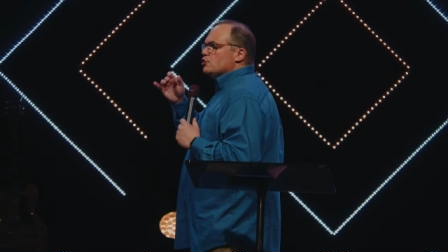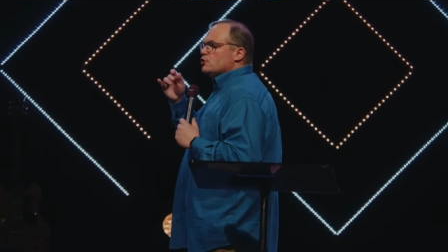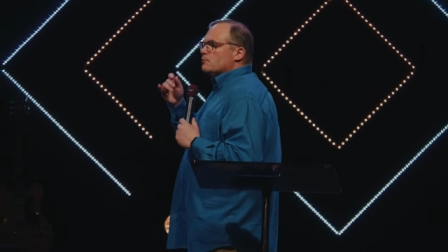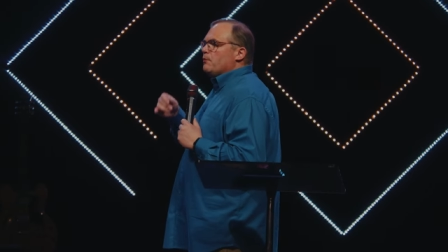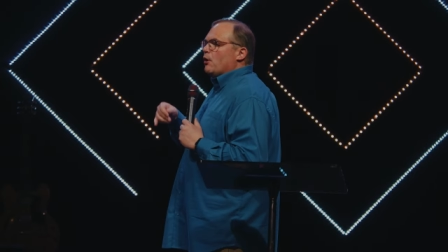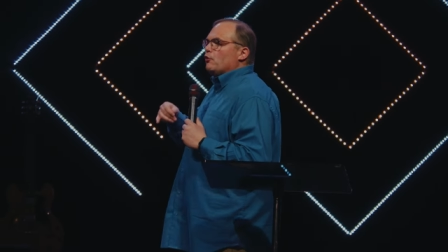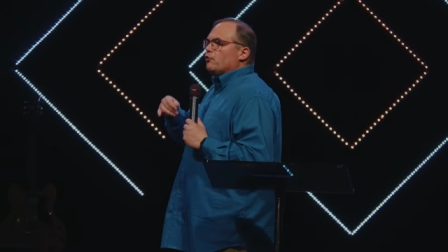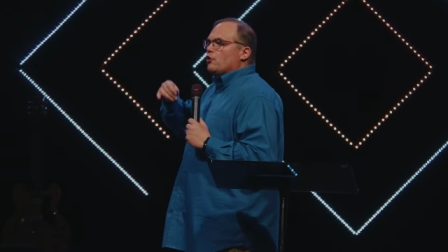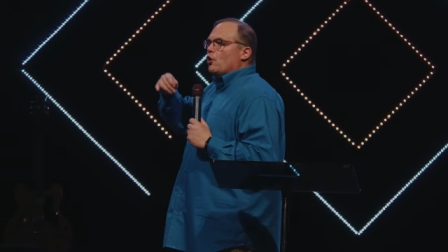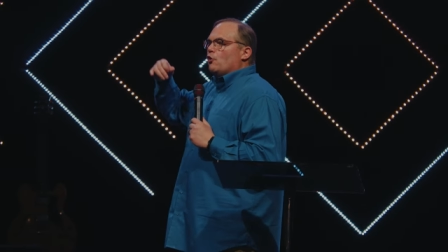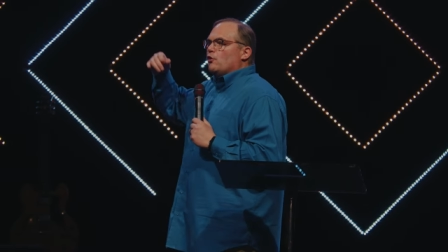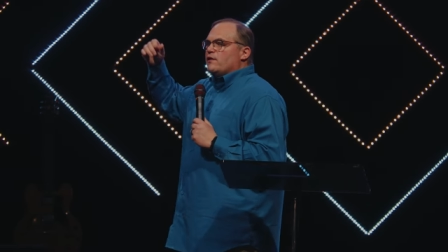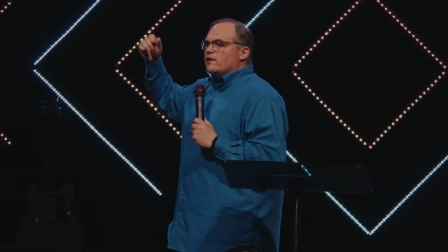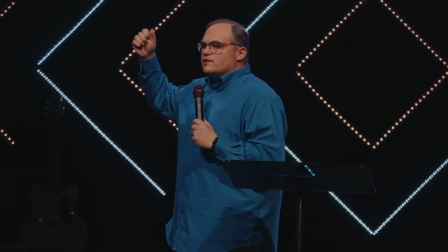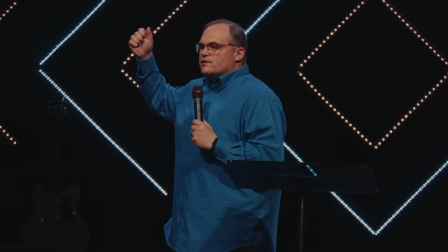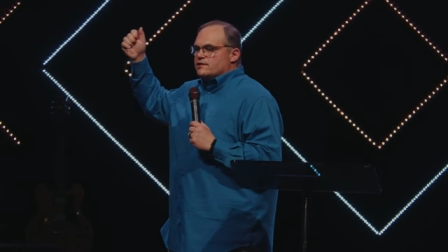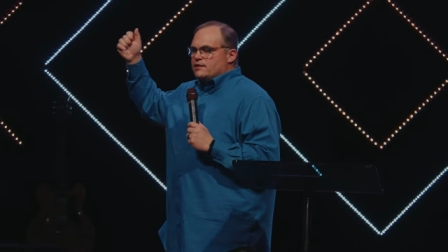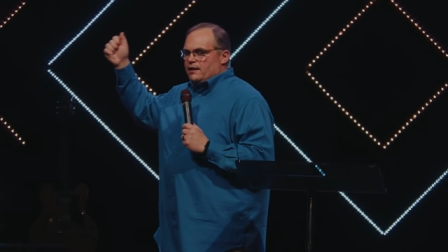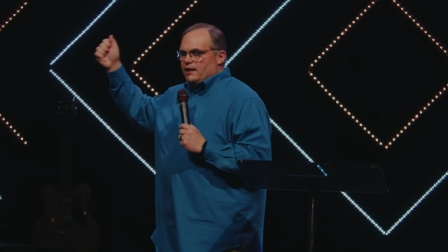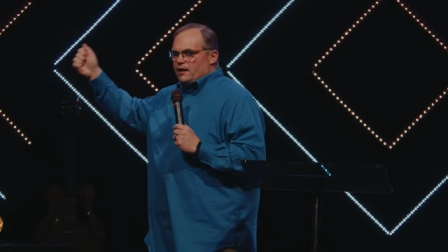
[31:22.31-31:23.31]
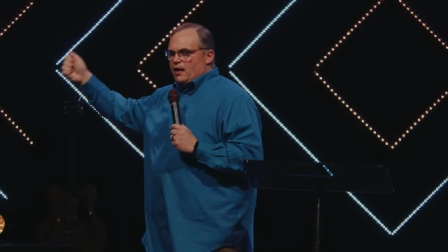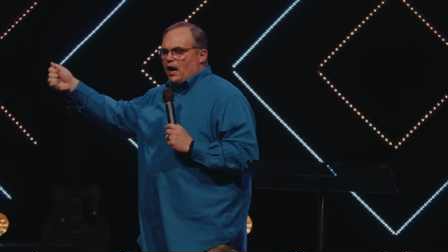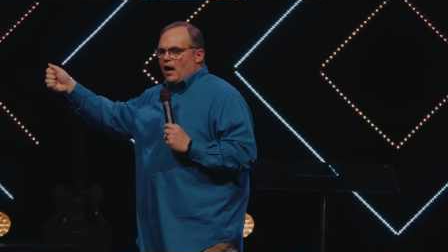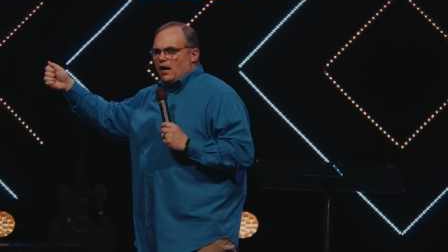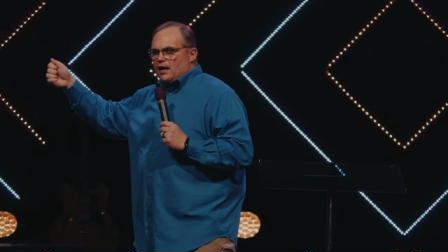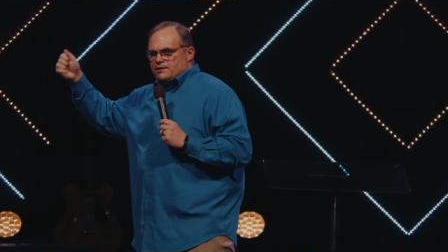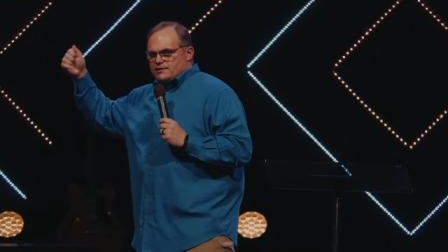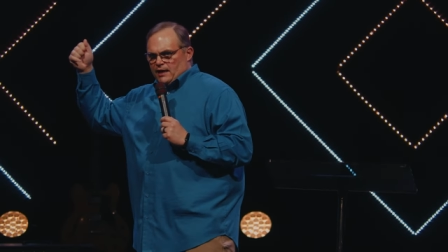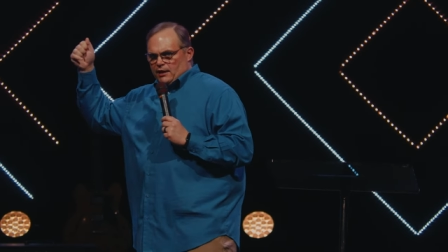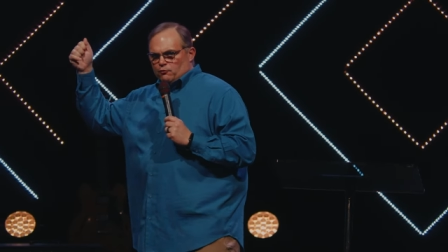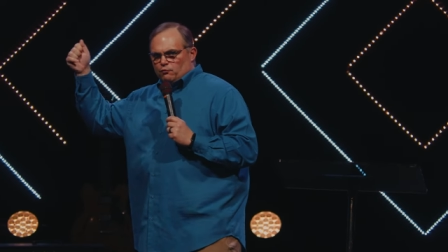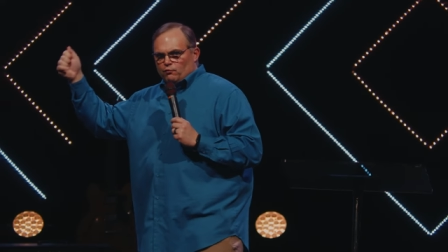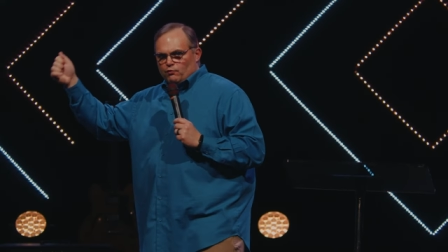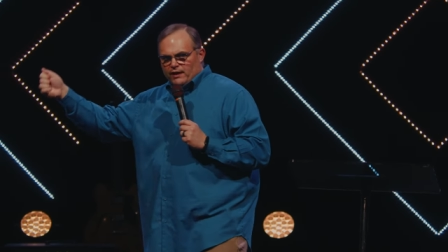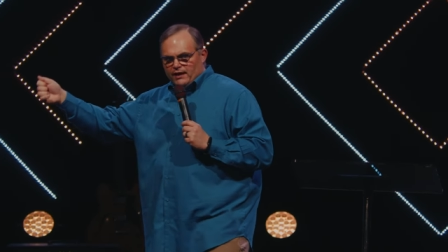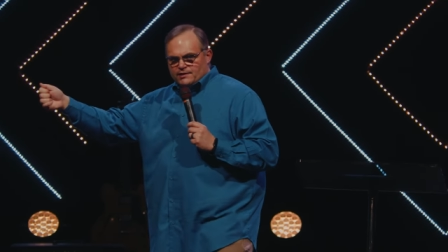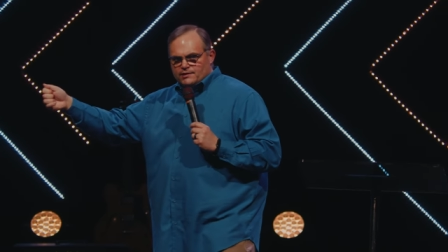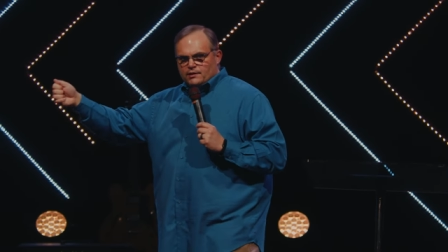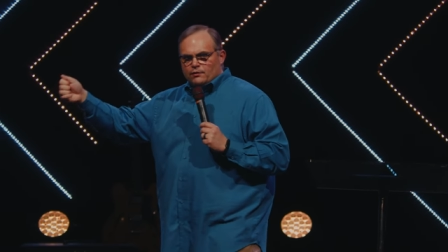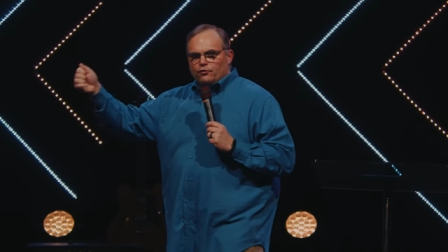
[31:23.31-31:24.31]
to both go to the synagogues and
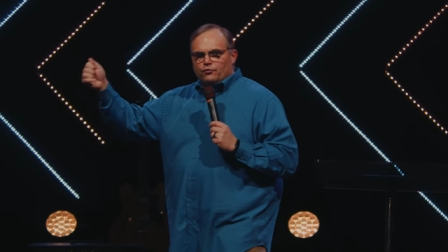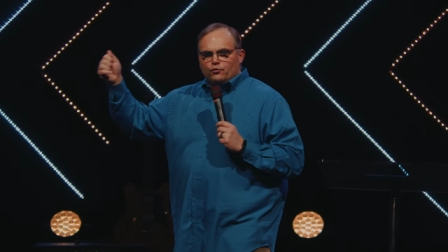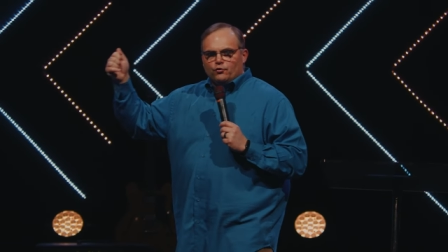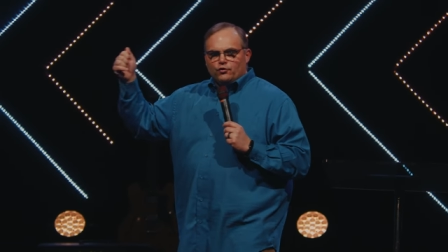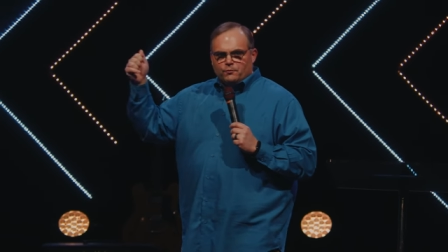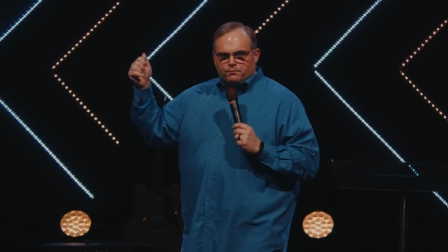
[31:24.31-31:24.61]
reason through the